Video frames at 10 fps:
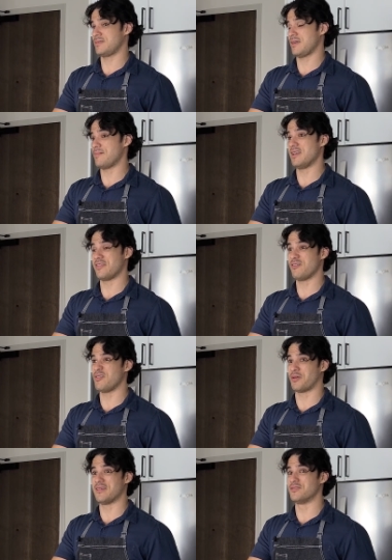I mean, in theory,
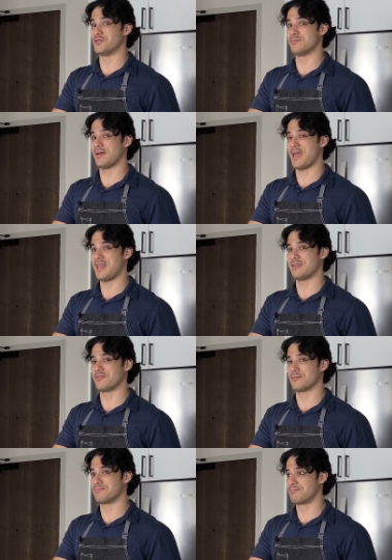you could even do it by hand if
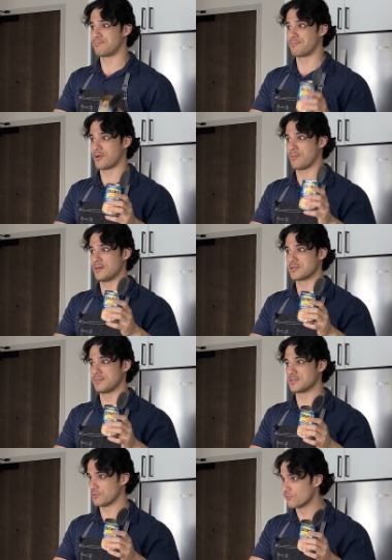your garbanzo
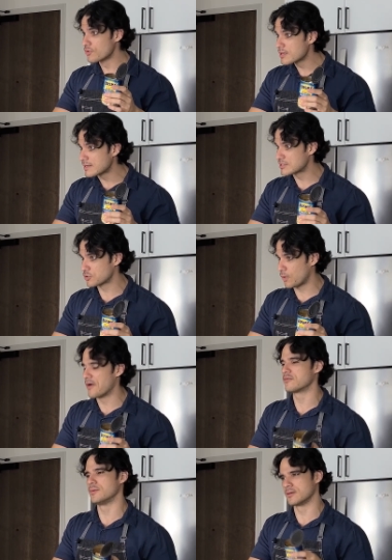beans are really
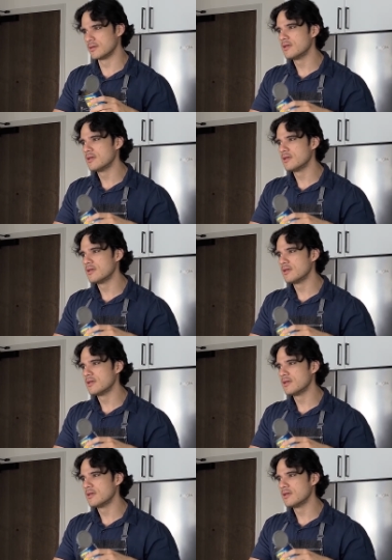soft, but